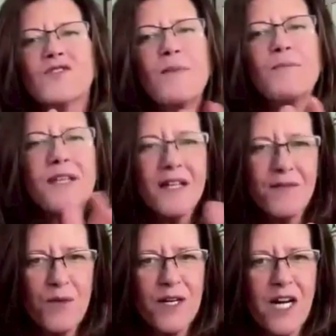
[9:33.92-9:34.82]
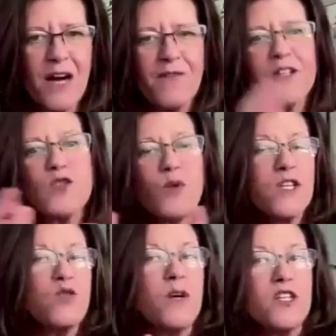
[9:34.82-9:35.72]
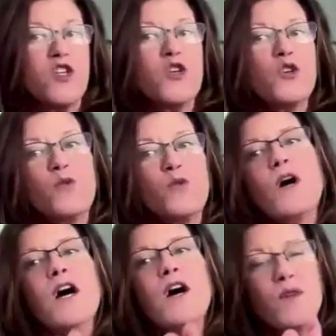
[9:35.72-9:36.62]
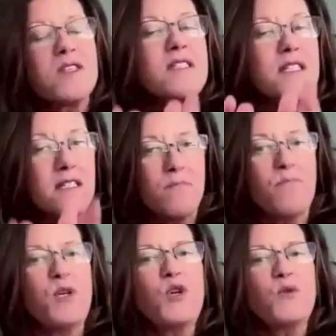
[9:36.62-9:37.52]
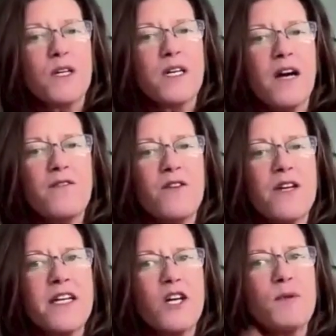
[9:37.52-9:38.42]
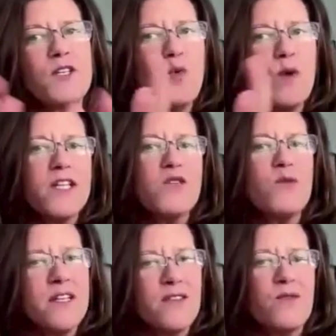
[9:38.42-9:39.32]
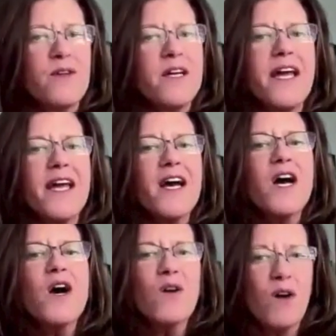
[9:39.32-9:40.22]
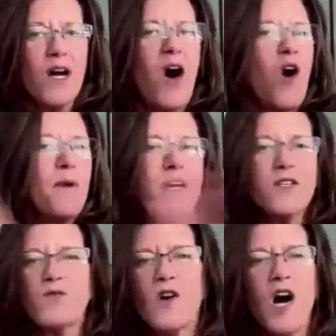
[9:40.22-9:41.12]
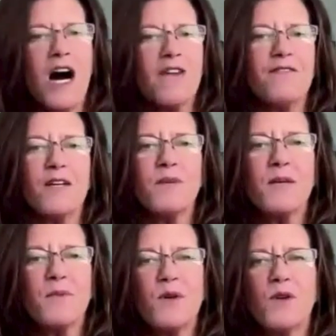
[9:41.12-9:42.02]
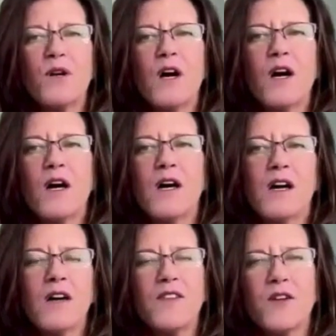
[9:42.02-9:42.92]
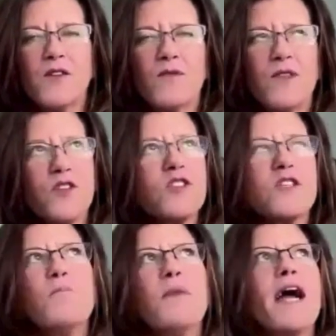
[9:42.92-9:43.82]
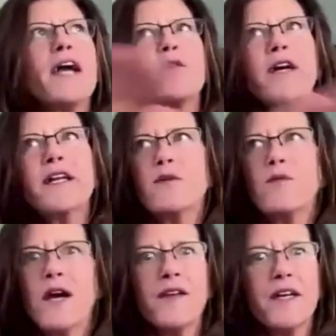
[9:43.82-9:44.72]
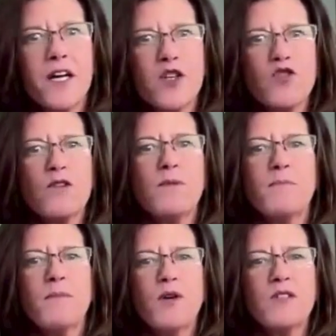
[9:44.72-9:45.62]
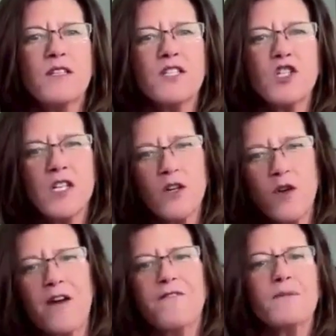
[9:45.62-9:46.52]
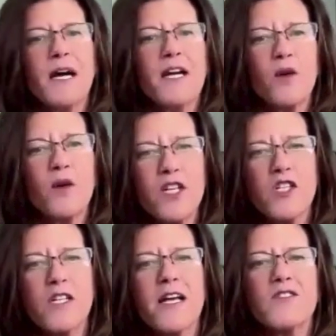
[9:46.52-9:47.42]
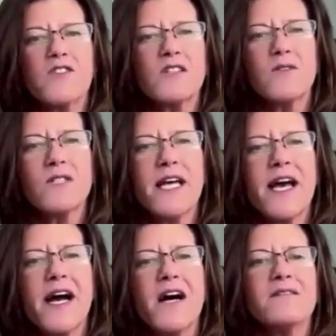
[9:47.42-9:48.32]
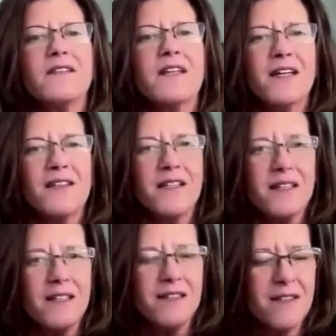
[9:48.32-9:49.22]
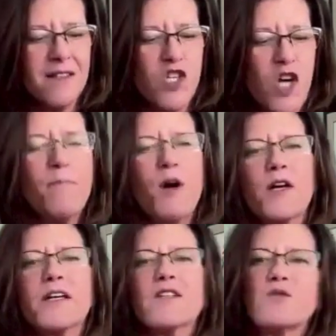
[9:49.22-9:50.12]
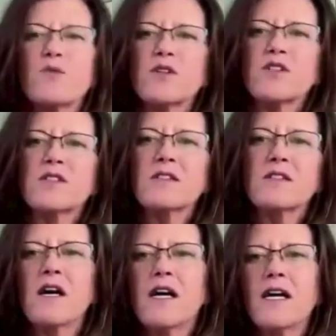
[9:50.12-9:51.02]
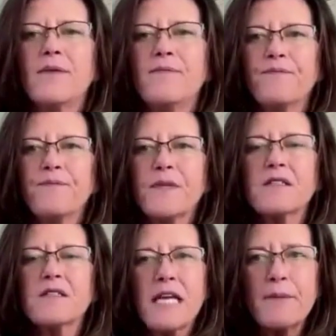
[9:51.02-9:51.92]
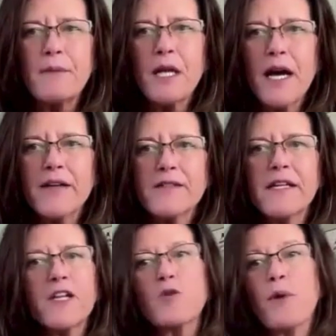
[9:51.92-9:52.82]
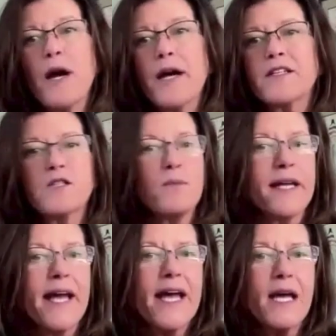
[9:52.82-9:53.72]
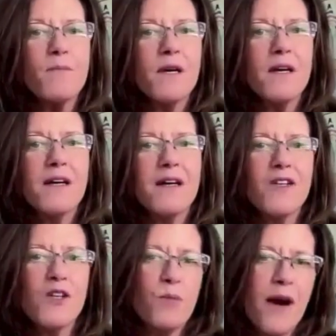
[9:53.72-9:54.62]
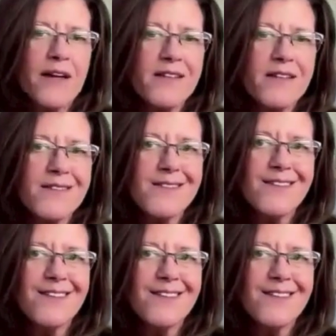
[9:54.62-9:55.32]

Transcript: something of a recovery. 2022 was still a boom recovery year, but 2023, all bets were off. Like people, uh, they're they're still migrating around the country, but most of the geographic migration had slowed down. The job markets were um, stabilizing, and your practice became your practice.